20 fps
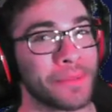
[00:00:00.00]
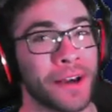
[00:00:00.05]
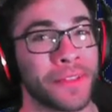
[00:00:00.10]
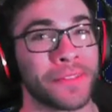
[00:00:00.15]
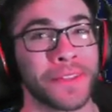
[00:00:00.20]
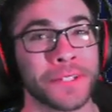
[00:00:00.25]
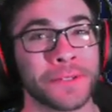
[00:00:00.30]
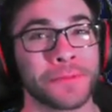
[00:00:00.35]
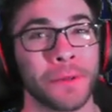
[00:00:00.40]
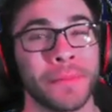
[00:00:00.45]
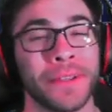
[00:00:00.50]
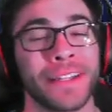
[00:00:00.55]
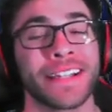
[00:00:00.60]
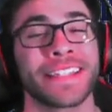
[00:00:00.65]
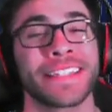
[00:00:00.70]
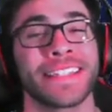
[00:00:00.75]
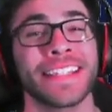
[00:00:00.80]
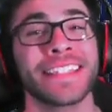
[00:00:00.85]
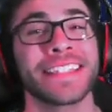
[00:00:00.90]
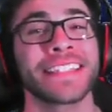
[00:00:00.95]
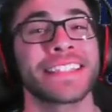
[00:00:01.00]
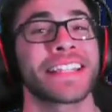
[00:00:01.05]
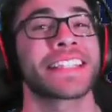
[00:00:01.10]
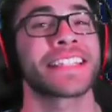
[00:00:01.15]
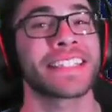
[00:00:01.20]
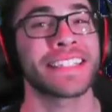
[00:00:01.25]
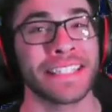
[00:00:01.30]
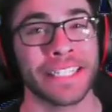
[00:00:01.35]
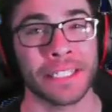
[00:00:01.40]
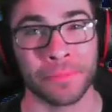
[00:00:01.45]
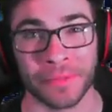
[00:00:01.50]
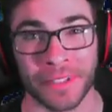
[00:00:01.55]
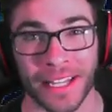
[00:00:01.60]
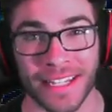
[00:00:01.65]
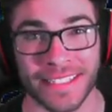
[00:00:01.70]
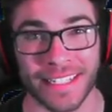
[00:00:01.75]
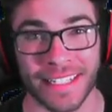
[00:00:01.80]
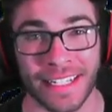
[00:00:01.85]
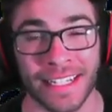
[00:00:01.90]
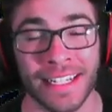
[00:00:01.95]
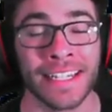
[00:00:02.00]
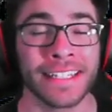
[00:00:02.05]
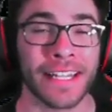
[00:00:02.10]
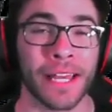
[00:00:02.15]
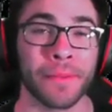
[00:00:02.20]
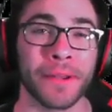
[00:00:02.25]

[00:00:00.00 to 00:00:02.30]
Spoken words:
about this one because this is a STEAM lesson.